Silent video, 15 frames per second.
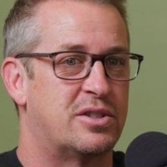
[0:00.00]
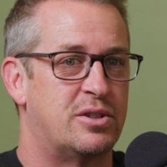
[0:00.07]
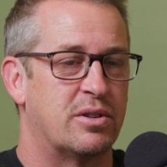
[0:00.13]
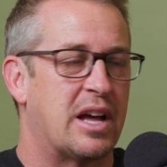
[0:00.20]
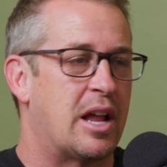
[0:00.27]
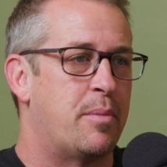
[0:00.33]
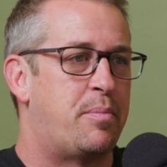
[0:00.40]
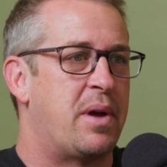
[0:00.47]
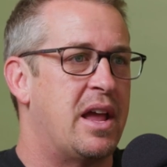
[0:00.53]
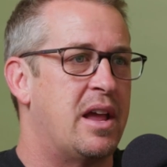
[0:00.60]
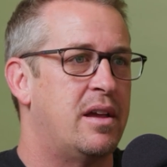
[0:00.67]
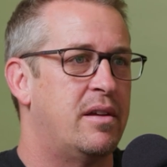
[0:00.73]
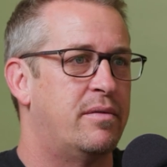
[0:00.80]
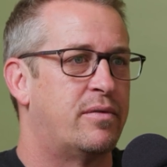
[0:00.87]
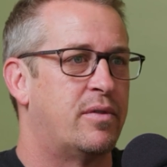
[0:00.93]
still got to
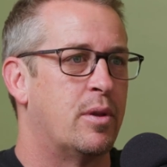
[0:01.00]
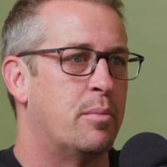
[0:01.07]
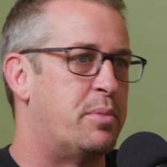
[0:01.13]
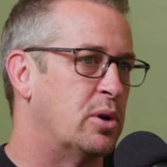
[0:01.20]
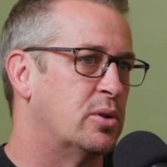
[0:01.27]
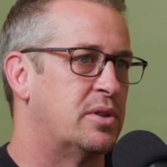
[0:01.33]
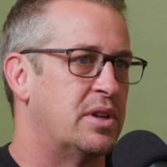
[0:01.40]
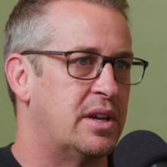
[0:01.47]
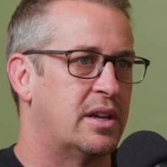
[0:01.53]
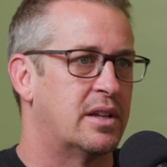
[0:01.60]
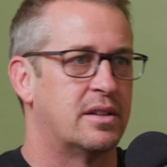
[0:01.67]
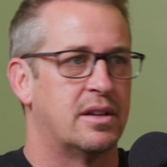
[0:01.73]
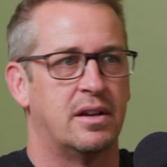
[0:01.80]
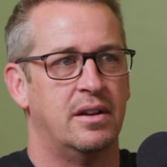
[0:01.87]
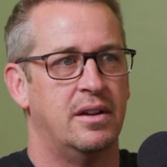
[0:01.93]
pay for the building
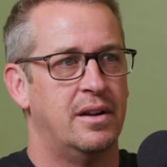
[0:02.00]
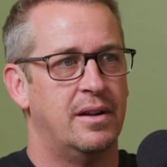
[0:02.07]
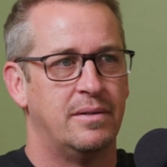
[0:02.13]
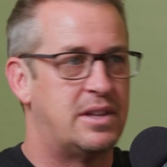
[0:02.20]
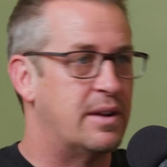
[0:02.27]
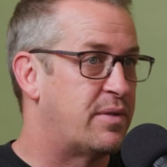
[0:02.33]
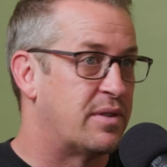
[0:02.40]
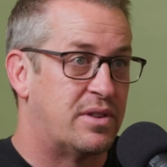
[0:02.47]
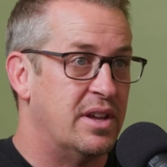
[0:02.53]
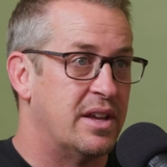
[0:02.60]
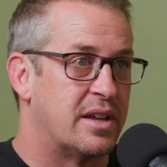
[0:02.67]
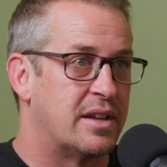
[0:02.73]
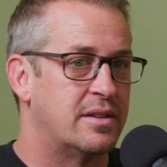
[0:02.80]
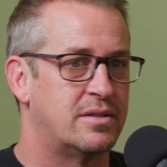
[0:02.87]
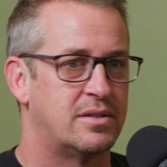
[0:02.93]
and the different
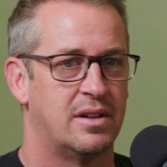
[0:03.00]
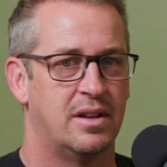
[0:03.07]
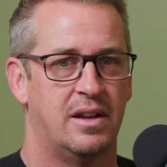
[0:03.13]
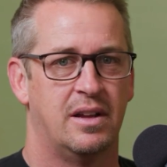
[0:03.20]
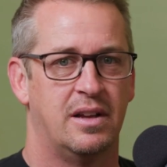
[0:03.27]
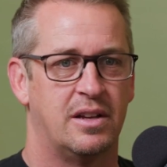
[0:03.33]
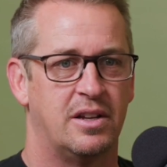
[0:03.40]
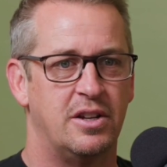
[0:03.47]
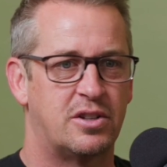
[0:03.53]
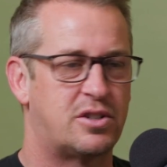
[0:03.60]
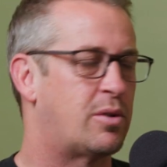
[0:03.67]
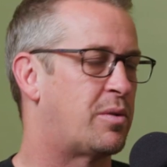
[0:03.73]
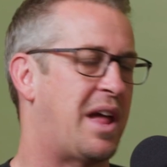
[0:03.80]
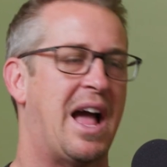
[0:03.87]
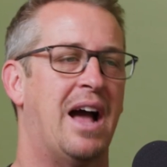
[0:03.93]
things. You
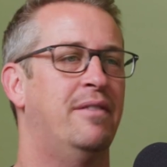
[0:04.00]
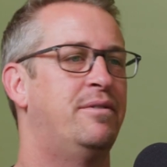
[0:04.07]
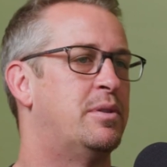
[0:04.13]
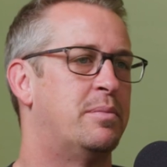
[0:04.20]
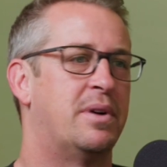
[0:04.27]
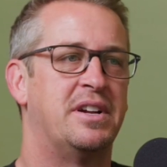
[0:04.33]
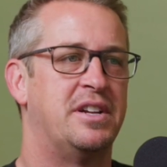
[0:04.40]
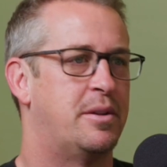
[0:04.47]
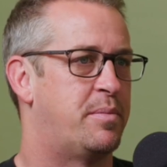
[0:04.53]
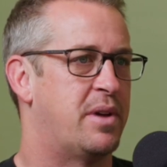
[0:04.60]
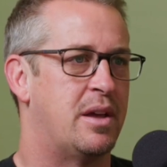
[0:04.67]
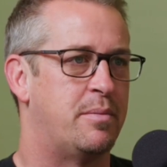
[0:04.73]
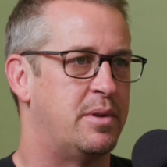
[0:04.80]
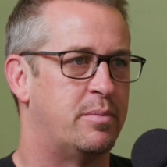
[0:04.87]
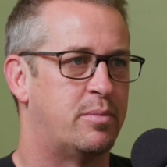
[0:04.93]
just don't have the money to
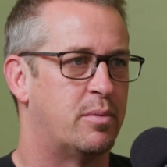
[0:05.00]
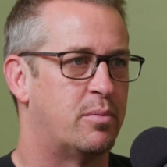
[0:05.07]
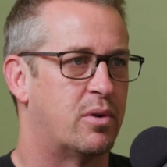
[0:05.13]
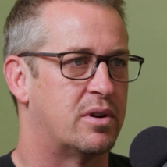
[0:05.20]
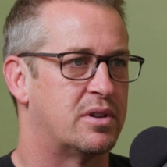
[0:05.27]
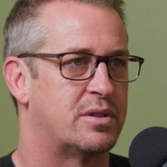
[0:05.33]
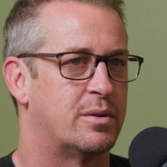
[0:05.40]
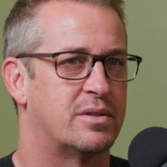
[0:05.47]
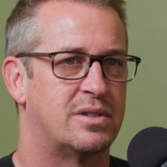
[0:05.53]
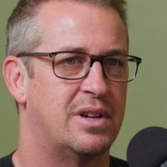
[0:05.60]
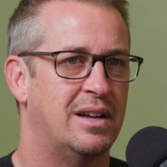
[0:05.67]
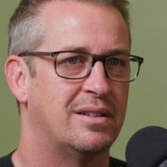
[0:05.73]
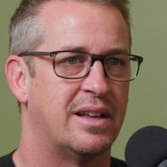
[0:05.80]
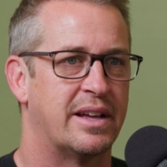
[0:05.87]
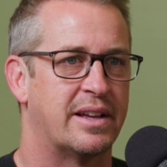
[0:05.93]
pay people more. So it's
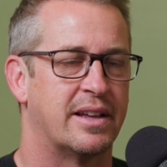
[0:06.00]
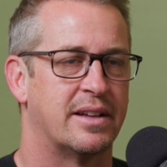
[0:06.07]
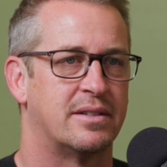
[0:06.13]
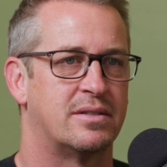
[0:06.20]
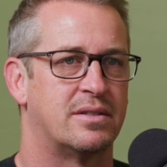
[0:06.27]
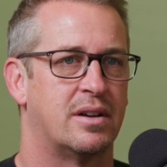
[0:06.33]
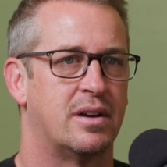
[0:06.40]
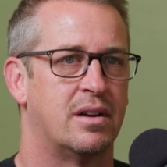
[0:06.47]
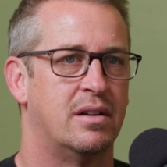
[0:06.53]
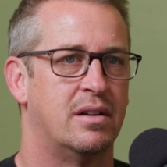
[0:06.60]
not like it's